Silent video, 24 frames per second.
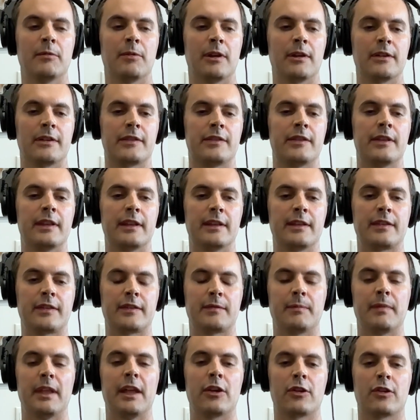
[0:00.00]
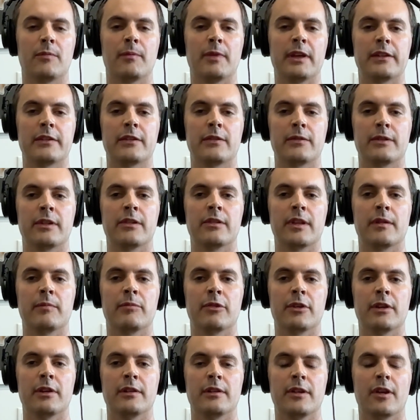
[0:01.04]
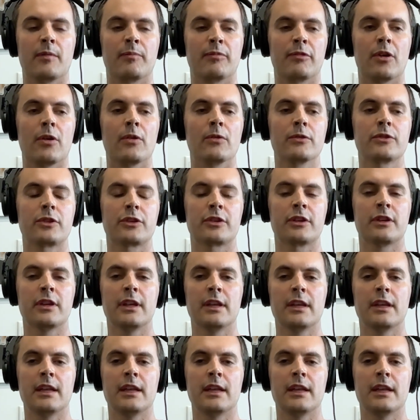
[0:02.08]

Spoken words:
where it's this incremental, deliberate approach.